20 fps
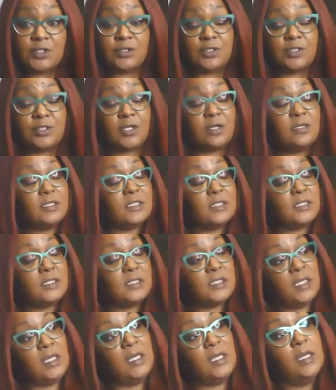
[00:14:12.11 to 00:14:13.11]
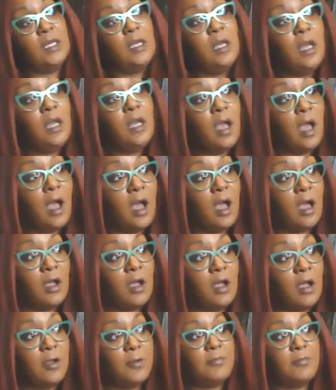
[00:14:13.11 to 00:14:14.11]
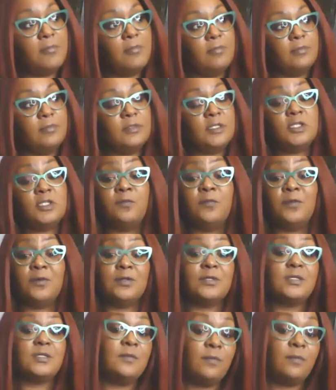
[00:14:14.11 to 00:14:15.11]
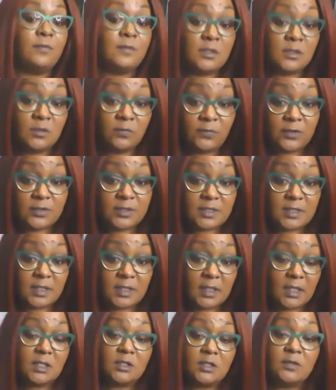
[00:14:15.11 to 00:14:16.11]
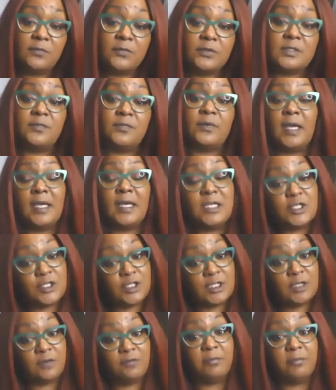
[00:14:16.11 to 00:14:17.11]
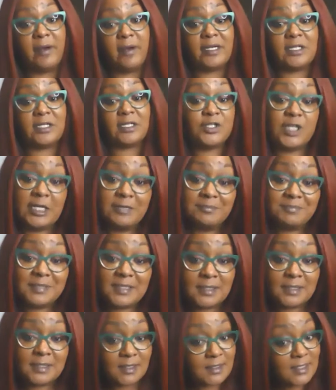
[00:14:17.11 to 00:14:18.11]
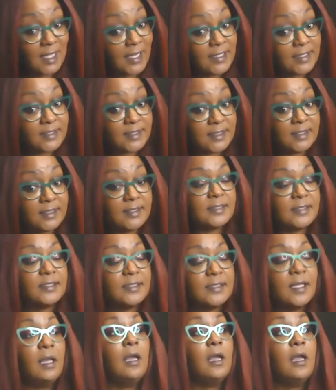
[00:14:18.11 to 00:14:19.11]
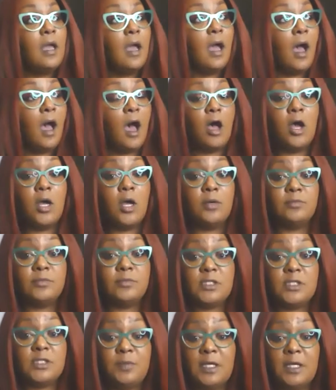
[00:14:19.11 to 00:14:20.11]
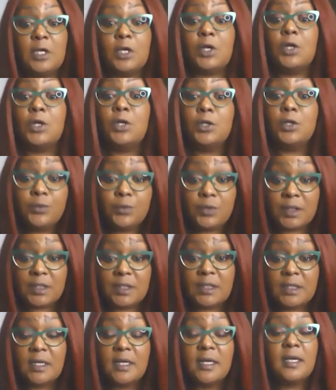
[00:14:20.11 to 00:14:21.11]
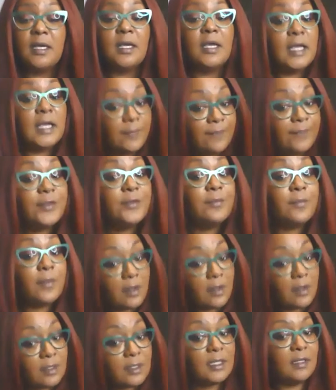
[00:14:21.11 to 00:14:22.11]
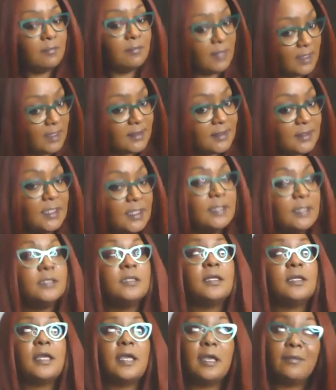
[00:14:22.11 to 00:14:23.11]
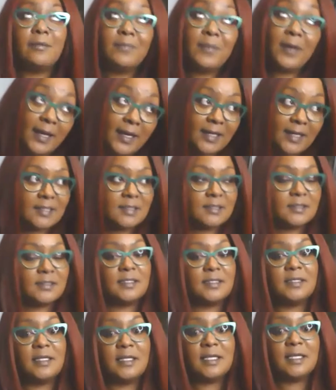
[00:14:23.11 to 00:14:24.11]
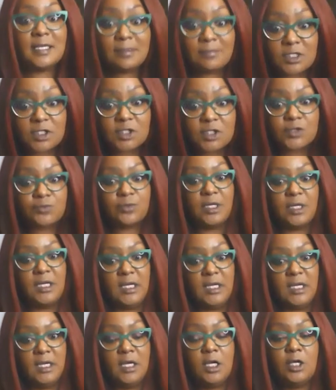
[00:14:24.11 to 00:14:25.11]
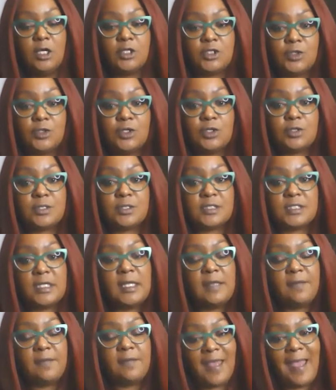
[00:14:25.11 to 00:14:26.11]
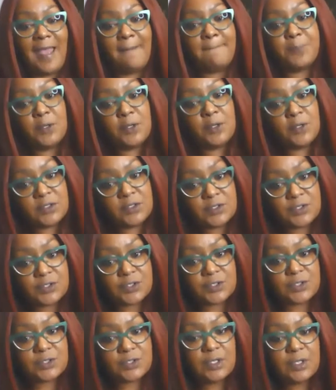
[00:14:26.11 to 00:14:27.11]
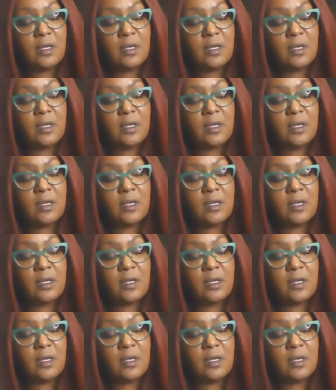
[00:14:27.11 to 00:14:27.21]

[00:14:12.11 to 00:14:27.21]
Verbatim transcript: You're starting to see um, the diverse diversity, the diversification of body shapes and sizes um, to be included in the marketing mix, in the campaigns, in the imagery. So you're seeing that push.